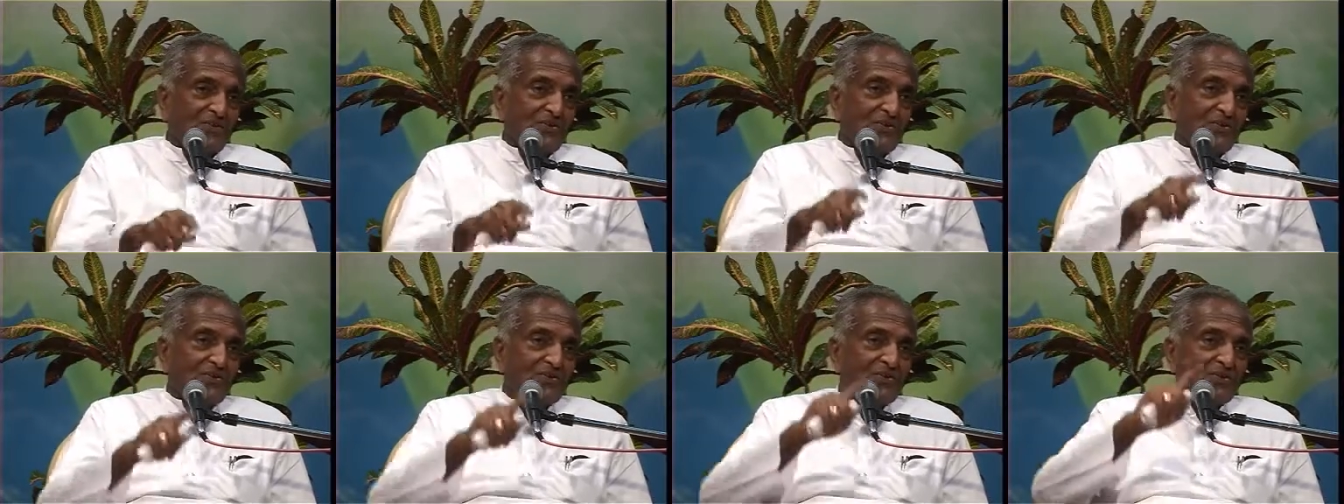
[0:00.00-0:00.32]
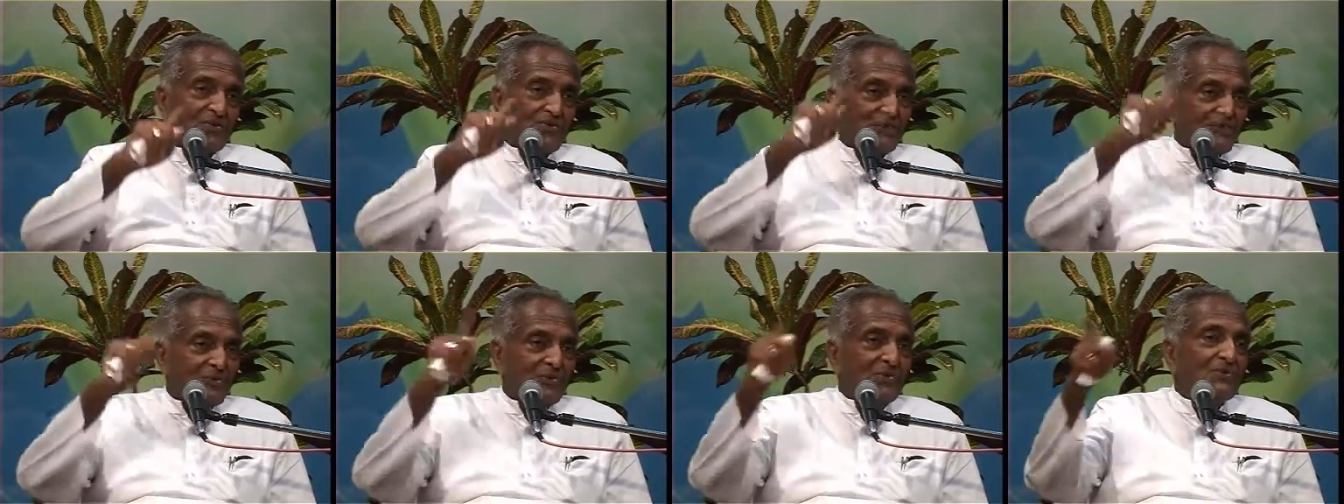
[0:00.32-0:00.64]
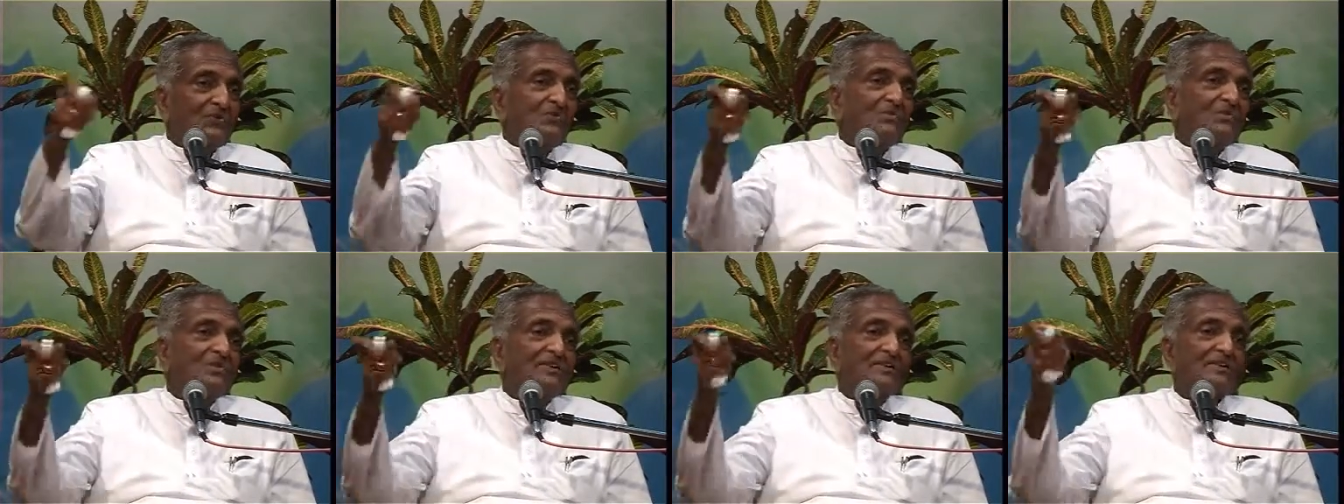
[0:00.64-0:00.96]
Your
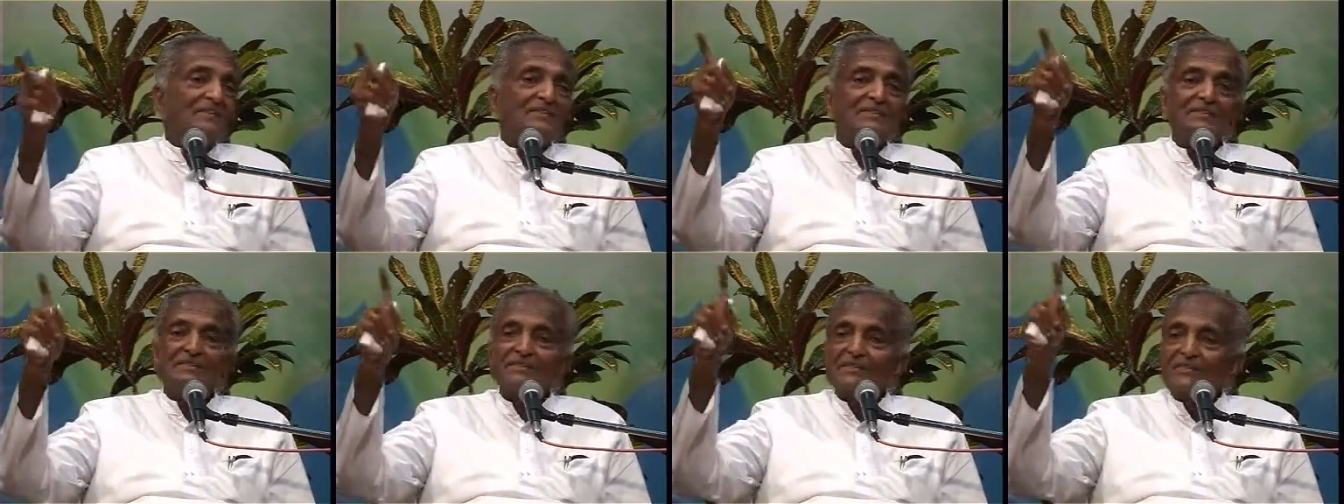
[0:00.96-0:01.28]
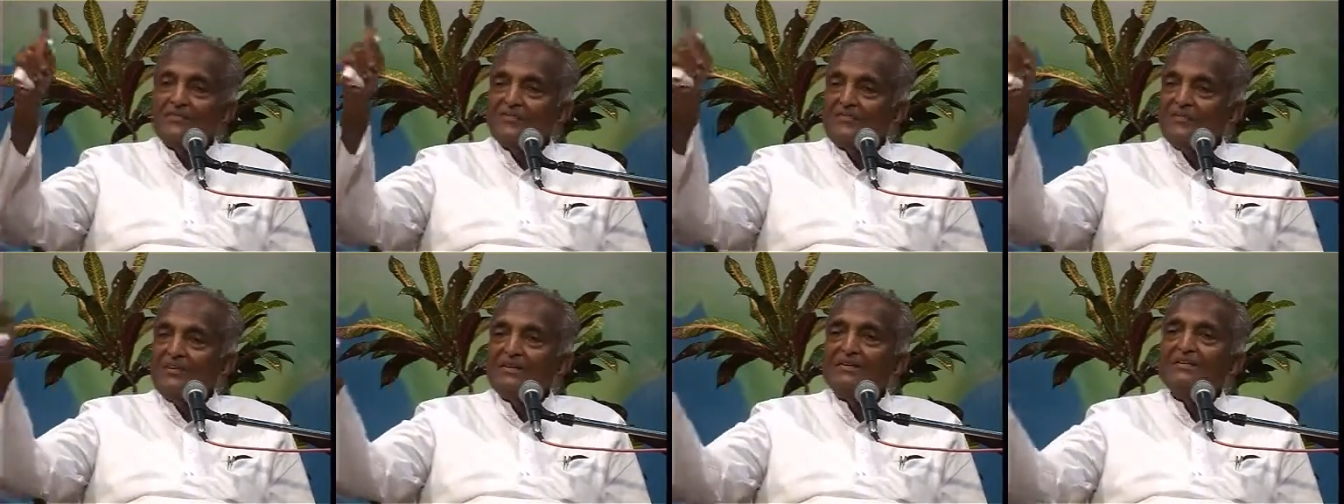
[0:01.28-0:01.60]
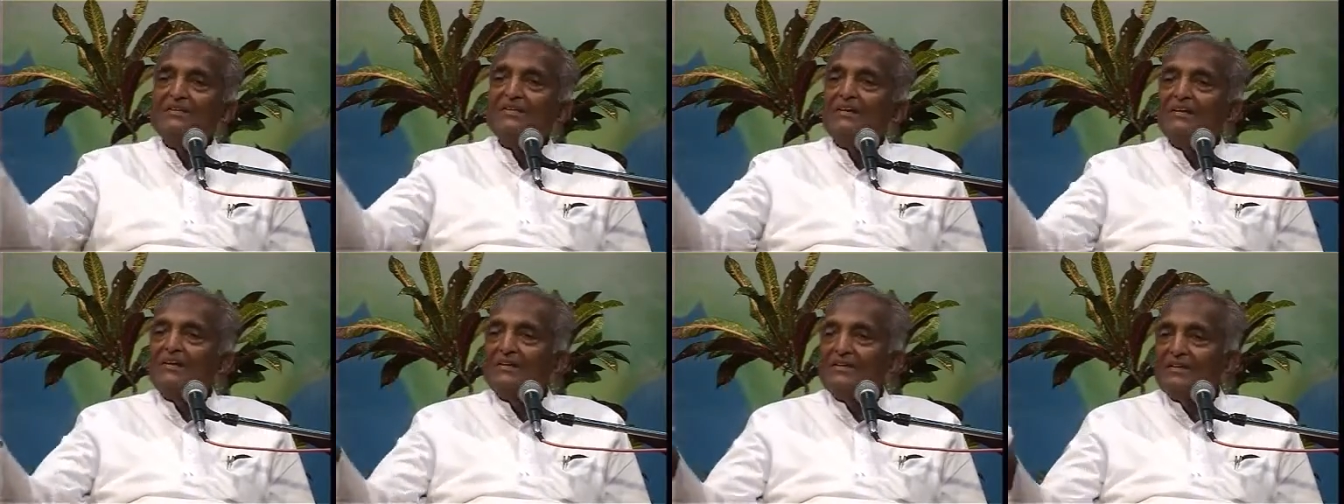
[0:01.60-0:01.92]
home is
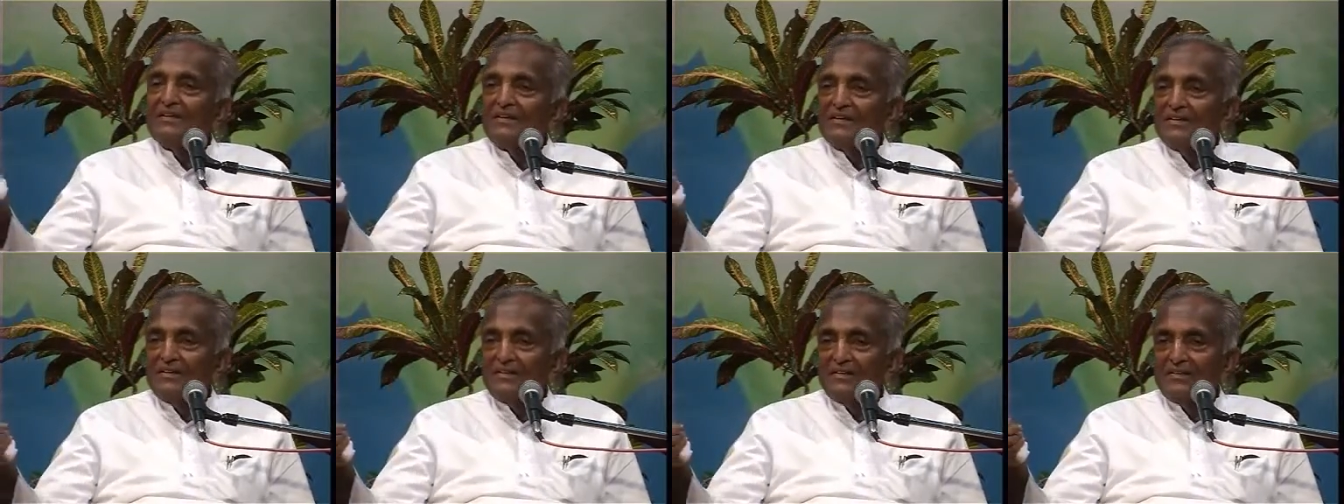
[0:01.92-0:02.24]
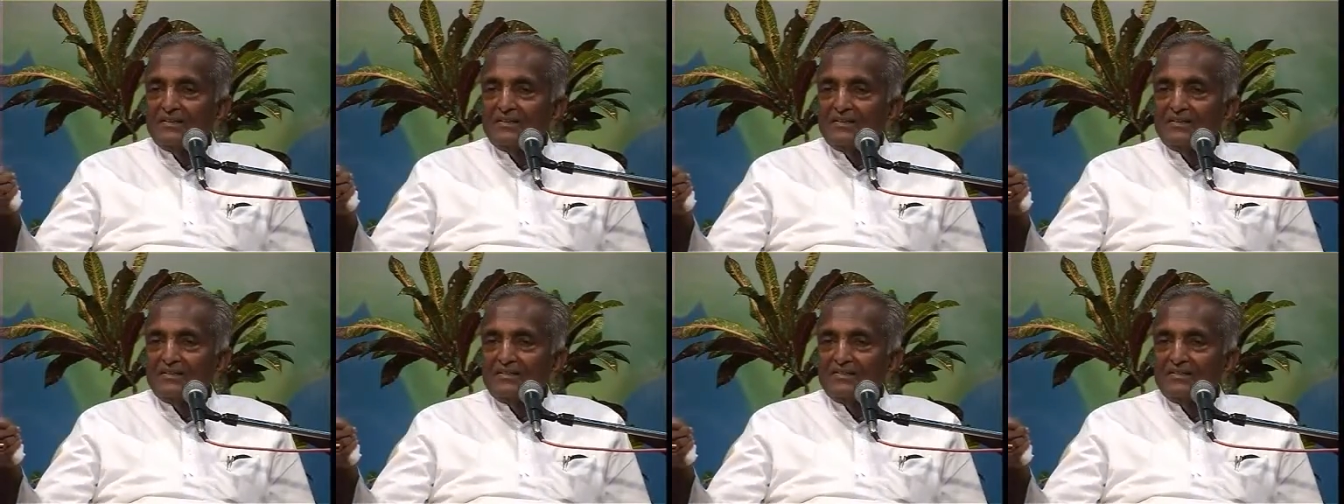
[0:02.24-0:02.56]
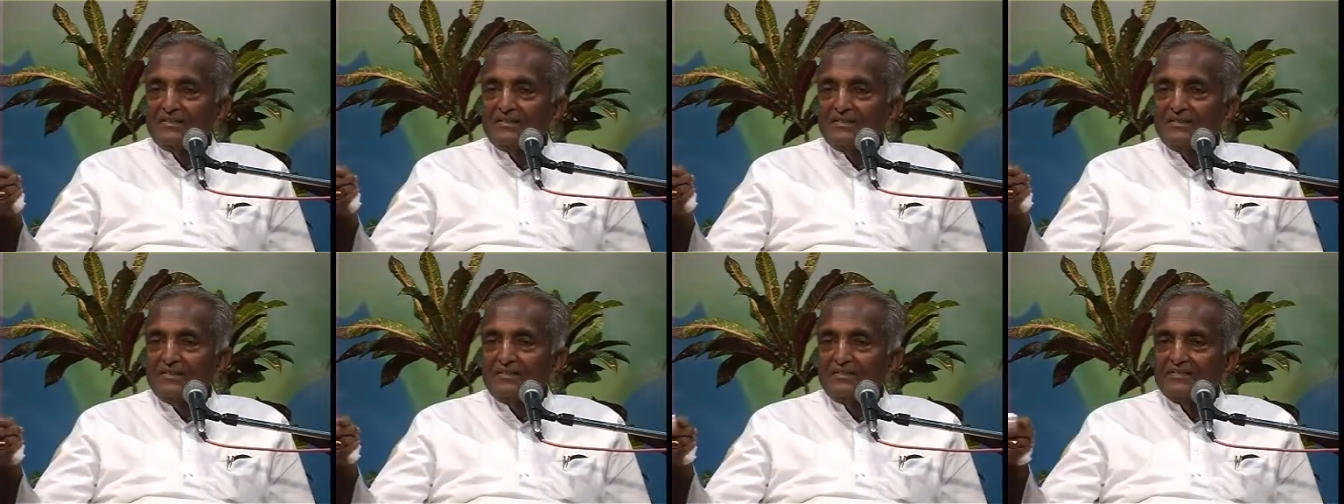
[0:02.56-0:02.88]
somewhere,
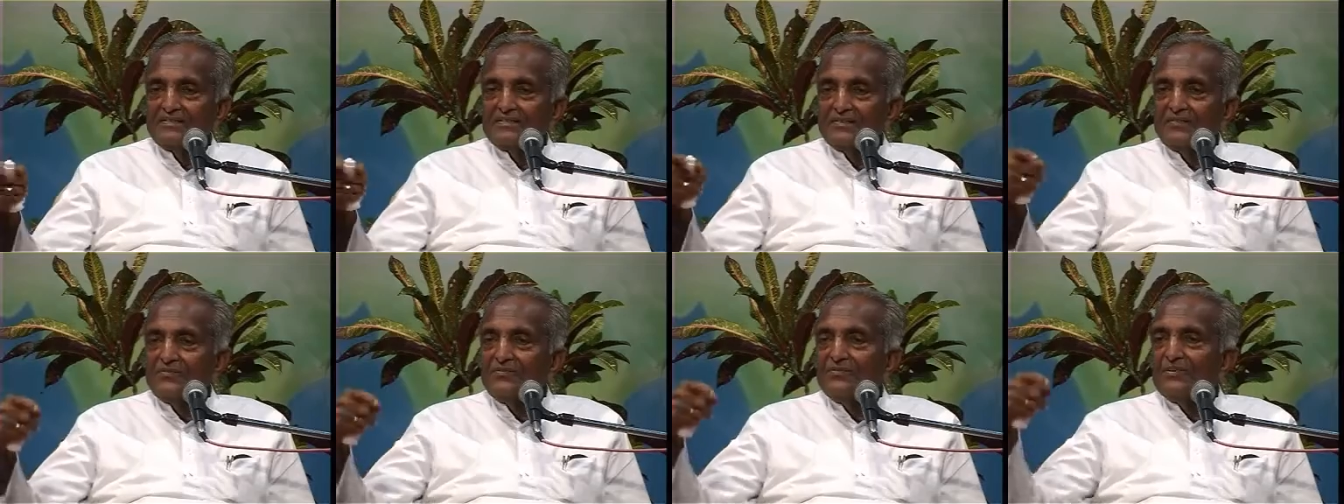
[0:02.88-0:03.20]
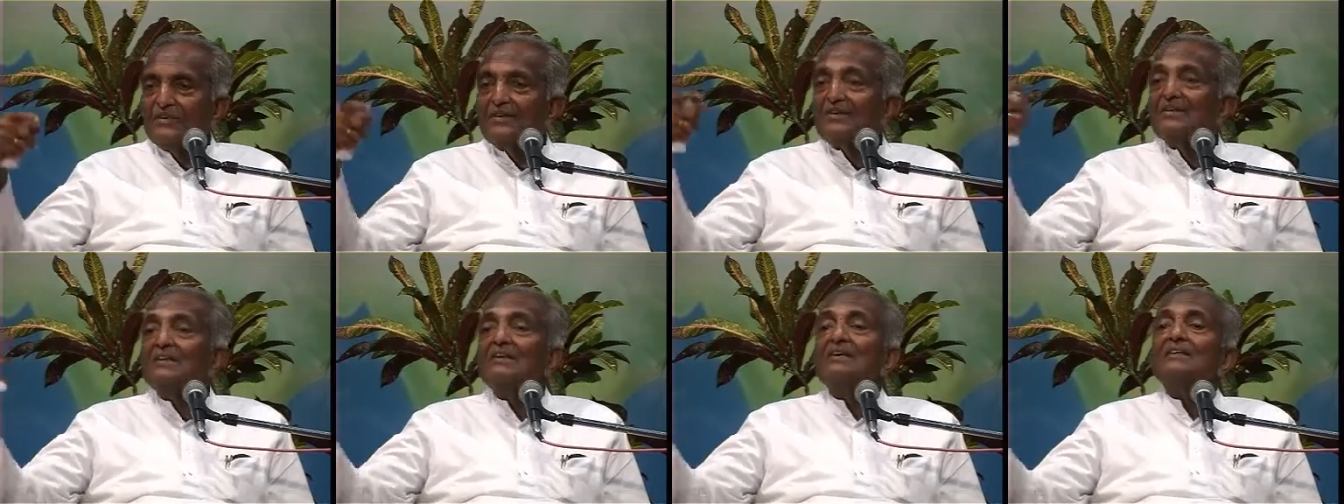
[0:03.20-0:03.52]
somewhere